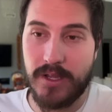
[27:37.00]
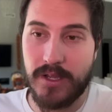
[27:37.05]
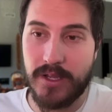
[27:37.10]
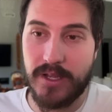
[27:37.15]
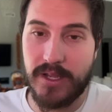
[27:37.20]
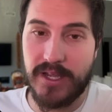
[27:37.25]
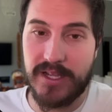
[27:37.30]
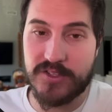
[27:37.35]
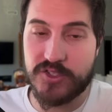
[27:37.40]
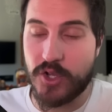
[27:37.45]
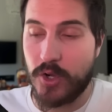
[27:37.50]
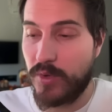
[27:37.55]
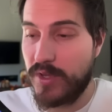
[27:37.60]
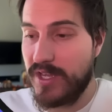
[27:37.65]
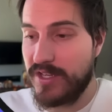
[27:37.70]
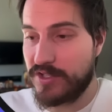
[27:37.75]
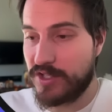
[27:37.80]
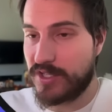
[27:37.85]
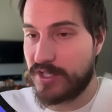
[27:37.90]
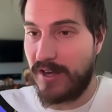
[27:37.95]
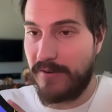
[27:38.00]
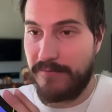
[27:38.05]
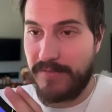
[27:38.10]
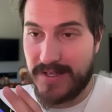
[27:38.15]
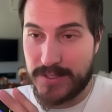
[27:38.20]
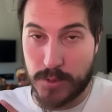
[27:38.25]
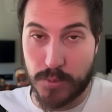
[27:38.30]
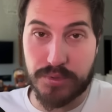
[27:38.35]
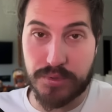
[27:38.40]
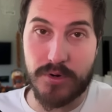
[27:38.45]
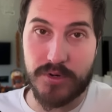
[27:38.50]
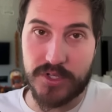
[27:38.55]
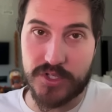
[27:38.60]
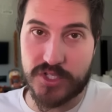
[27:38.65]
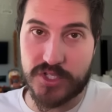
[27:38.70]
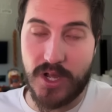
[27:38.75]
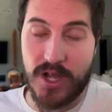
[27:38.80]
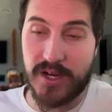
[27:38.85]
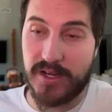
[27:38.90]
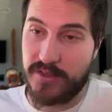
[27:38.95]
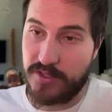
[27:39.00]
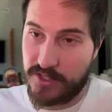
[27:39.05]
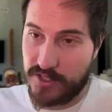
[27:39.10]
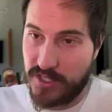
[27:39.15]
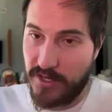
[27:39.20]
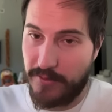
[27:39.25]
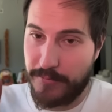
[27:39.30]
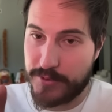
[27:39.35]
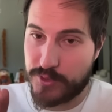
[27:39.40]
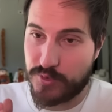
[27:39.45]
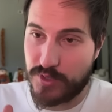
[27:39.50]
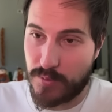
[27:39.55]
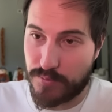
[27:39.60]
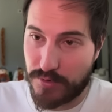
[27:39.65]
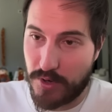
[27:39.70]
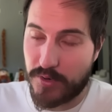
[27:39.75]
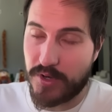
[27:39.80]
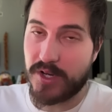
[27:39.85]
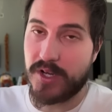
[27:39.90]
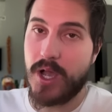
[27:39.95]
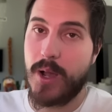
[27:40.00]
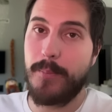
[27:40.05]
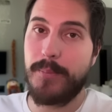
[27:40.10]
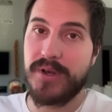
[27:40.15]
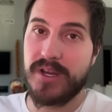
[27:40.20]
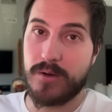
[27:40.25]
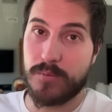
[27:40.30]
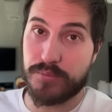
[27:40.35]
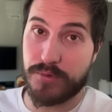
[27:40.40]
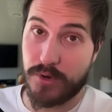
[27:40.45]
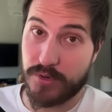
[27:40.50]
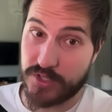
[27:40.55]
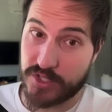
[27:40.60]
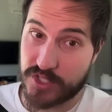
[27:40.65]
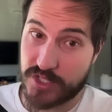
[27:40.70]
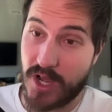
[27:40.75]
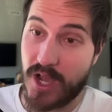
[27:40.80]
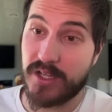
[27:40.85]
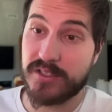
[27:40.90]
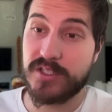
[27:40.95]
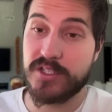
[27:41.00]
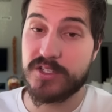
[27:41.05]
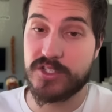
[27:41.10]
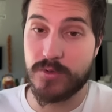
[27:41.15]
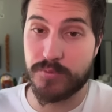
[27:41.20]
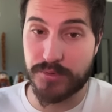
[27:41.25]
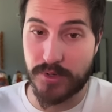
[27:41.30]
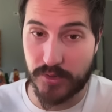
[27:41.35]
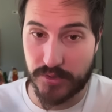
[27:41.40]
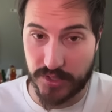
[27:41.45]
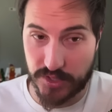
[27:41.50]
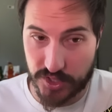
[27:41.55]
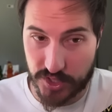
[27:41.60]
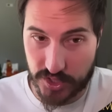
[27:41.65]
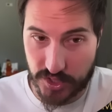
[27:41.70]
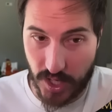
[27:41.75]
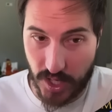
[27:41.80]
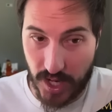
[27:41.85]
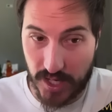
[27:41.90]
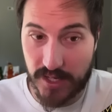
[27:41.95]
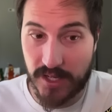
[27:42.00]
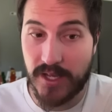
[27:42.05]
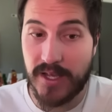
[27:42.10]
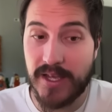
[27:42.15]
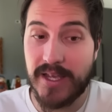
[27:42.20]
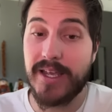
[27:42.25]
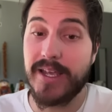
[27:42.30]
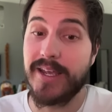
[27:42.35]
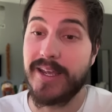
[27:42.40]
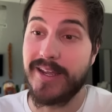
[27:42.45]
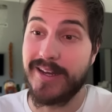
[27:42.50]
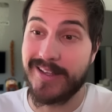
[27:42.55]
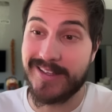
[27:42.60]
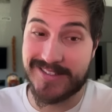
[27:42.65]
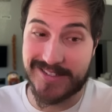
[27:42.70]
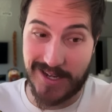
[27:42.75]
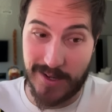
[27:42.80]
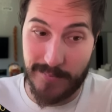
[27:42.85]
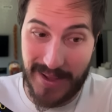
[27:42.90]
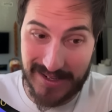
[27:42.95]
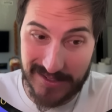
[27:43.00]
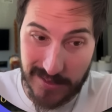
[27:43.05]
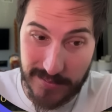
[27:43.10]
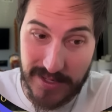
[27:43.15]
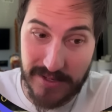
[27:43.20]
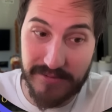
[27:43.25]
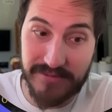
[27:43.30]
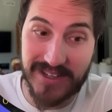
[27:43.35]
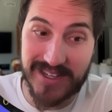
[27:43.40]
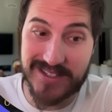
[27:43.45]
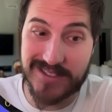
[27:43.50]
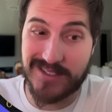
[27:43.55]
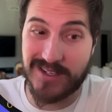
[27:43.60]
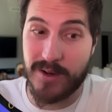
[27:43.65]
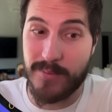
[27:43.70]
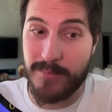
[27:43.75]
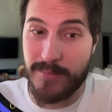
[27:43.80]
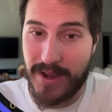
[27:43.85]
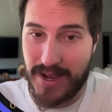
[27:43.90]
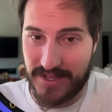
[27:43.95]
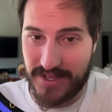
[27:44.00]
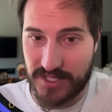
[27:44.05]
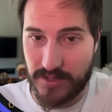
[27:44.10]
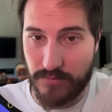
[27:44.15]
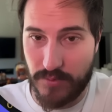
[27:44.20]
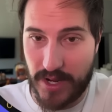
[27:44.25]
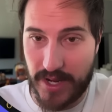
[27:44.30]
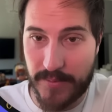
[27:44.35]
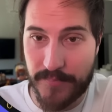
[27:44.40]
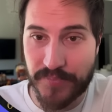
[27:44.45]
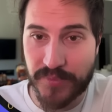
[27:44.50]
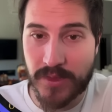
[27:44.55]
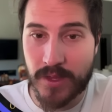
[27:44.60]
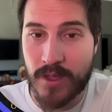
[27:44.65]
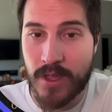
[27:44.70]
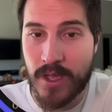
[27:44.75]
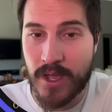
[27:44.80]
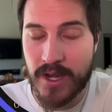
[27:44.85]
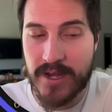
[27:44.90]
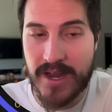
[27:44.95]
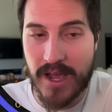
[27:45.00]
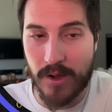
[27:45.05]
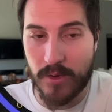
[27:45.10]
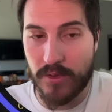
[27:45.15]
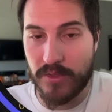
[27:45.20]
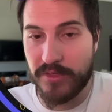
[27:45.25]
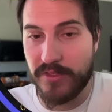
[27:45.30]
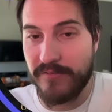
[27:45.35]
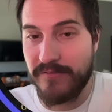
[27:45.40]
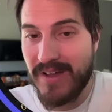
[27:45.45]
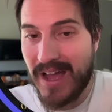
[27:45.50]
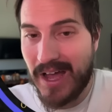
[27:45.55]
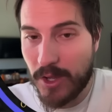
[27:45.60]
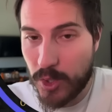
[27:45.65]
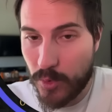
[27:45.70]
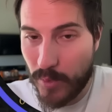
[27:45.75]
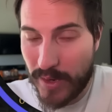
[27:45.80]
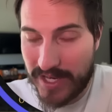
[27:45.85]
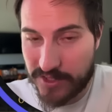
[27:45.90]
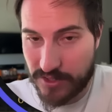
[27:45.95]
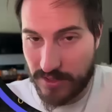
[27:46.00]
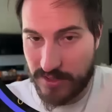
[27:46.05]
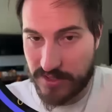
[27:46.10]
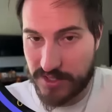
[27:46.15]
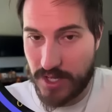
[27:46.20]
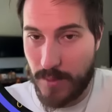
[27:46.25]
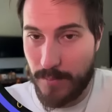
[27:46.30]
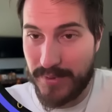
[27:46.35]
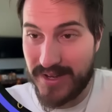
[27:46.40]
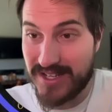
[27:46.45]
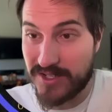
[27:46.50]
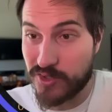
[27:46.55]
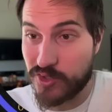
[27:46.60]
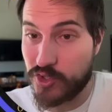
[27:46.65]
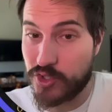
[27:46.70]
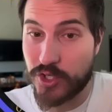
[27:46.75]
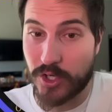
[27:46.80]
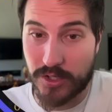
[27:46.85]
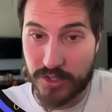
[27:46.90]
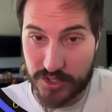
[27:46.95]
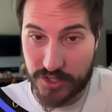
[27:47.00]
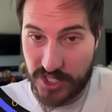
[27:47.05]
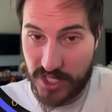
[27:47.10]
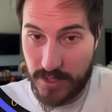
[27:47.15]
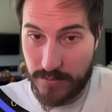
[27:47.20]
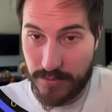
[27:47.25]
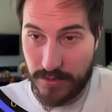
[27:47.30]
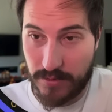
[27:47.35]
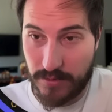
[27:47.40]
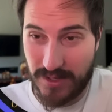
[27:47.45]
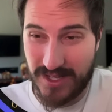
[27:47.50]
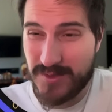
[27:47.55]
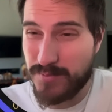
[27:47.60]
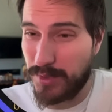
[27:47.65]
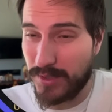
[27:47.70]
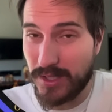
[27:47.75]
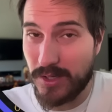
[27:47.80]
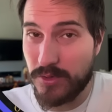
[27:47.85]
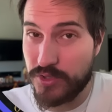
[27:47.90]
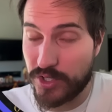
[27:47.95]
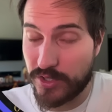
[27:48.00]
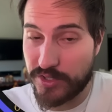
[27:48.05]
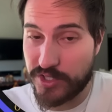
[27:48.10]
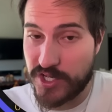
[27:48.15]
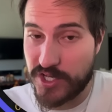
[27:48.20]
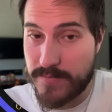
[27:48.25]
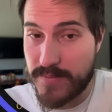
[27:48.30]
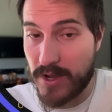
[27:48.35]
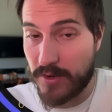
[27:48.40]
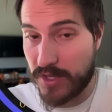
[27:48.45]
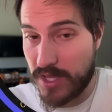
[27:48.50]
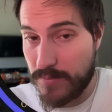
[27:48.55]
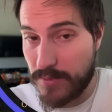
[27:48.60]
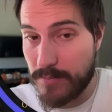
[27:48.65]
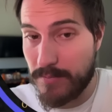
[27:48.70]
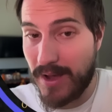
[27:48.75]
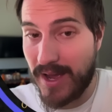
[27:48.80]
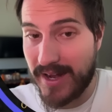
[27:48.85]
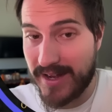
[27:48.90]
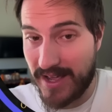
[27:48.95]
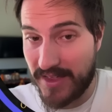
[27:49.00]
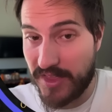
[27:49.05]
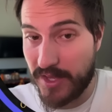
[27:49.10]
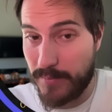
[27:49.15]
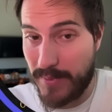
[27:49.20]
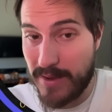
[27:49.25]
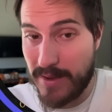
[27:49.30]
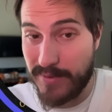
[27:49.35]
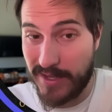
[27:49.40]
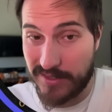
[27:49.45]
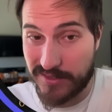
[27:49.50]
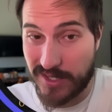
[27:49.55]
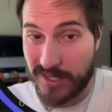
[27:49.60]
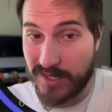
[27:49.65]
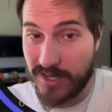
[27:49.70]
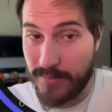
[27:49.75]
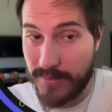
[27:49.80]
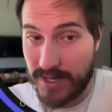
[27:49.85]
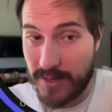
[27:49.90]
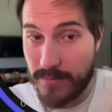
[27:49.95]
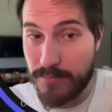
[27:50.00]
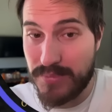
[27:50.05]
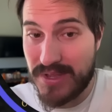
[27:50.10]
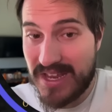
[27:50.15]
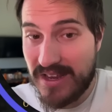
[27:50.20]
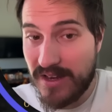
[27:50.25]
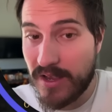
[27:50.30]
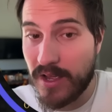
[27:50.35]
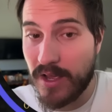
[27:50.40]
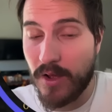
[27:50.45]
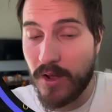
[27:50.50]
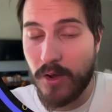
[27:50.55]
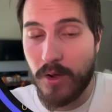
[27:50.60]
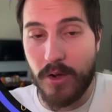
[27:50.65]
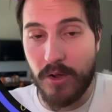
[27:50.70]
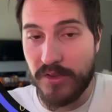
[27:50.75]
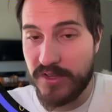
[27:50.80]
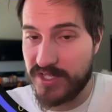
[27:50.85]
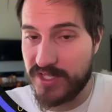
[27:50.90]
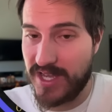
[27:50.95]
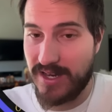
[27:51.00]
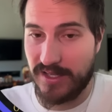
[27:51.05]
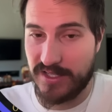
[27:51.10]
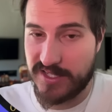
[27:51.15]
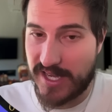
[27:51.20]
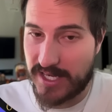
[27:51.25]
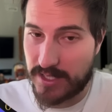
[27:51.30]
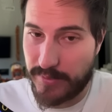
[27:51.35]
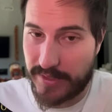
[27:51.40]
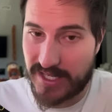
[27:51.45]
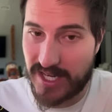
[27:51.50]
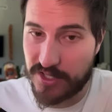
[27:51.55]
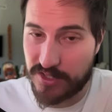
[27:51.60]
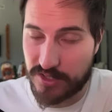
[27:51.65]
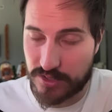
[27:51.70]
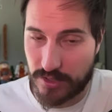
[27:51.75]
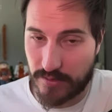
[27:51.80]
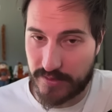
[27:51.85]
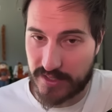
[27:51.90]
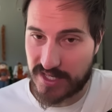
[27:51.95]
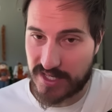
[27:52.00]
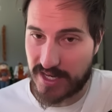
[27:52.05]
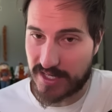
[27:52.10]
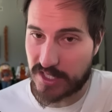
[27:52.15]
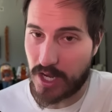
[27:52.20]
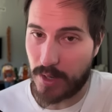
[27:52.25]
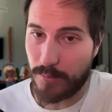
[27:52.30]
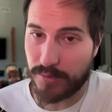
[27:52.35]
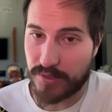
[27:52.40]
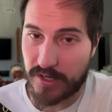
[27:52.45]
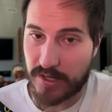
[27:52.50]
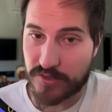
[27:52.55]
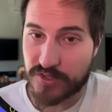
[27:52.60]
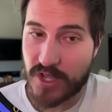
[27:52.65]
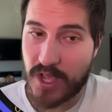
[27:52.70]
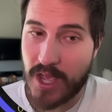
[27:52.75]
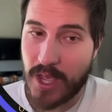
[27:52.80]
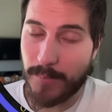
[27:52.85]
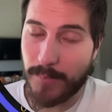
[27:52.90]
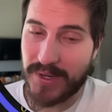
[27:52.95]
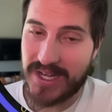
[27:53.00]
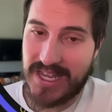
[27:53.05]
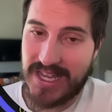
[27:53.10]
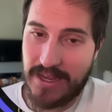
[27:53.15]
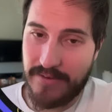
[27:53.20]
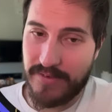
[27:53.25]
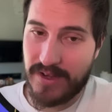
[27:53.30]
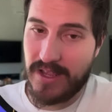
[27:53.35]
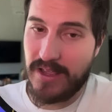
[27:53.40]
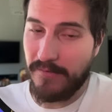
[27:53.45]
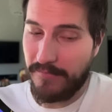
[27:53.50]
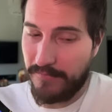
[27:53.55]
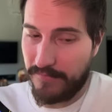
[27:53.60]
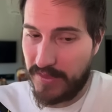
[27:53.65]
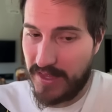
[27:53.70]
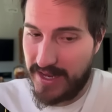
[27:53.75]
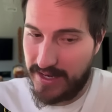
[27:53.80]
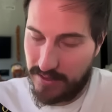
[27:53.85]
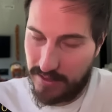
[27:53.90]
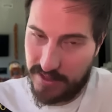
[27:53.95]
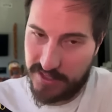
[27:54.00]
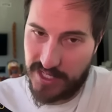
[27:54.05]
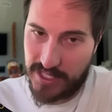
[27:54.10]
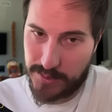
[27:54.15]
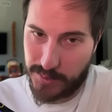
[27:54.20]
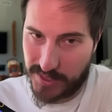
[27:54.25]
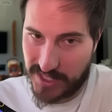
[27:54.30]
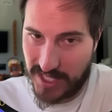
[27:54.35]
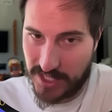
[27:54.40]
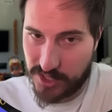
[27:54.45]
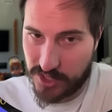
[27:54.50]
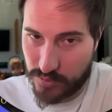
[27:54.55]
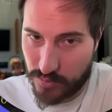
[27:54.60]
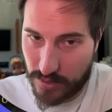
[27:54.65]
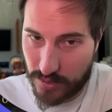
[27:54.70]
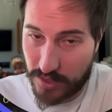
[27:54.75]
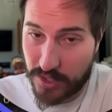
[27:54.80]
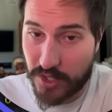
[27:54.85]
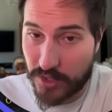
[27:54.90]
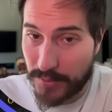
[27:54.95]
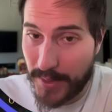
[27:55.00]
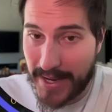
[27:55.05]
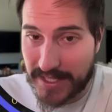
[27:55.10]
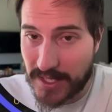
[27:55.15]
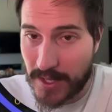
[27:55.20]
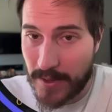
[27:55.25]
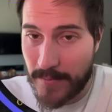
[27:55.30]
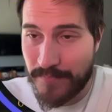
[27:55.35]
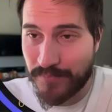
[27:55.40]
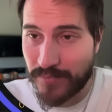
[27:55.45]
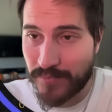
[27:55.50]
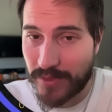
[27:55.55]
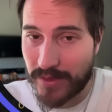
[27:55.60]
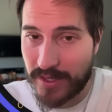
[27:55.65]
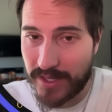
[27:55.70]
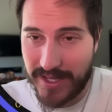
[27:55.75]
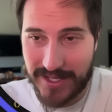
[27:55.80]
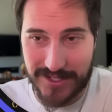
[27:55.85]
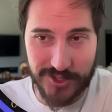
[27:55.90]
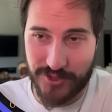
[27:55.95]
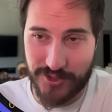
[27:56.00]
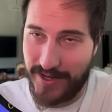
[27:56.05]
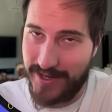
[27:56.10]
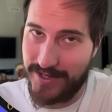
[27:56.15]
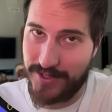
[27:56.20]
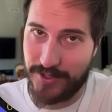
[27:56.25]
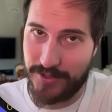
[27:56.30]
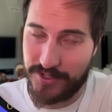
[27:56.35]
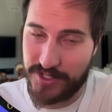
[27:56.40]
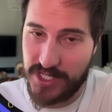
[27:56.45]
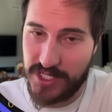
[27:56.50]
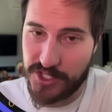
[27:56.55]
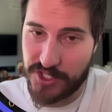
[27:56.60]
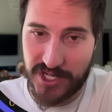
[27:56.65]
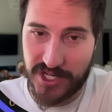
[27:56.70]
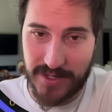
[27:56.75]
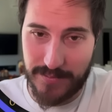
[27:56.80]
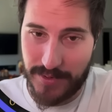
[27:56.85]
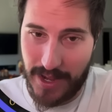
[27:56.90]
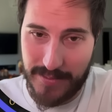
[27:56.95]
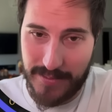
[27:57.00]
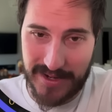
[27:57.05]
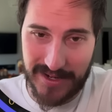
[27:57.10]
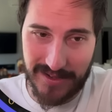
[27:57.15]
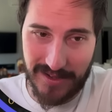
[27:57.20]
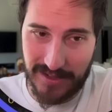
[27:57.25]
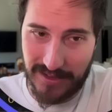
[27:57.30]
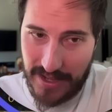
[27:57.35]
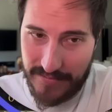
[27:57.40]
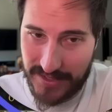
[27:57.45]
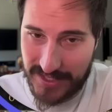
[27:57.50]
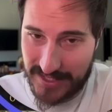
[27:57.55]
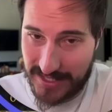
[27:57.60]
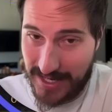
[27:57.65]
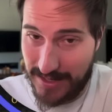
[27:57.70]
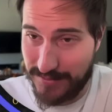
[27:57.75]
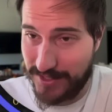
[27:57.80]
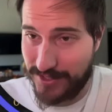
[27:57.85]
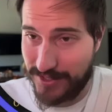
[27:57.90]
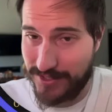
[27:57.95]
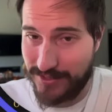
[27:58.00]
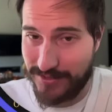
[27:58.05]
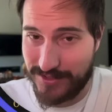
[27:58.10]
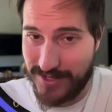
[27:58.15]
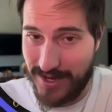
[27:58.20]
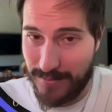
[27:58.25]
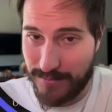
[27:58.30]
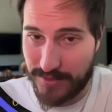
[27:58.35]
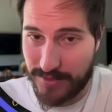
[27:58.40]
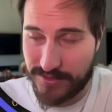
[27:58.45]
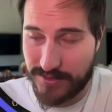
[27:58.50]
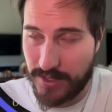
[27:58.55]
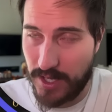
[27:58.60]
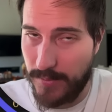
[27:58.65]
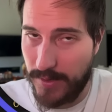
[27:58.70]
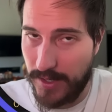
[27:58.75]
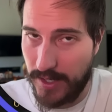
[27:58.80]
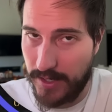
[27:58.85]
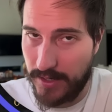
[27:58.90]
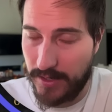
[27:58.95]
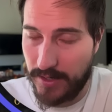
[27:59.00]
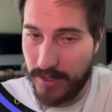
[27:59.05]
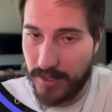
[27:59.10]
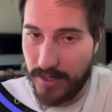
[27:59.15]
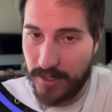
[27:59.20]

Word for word: And so he's just got to fix a broken stock. And there's a difference between a broken company and a broken stock. This is a broken stock, and it's about to be fixed in a massive way. Now, the valuation of this company is dirt cheap. It's below dirt cheap. Now, keep in mind, I think PayPal is going to come in and beat all these analyst expectations over this next couple of years. But even if the analyst expectations were correct, it's trading dirt cheap. I mean, 11 times this year's numbers, come on.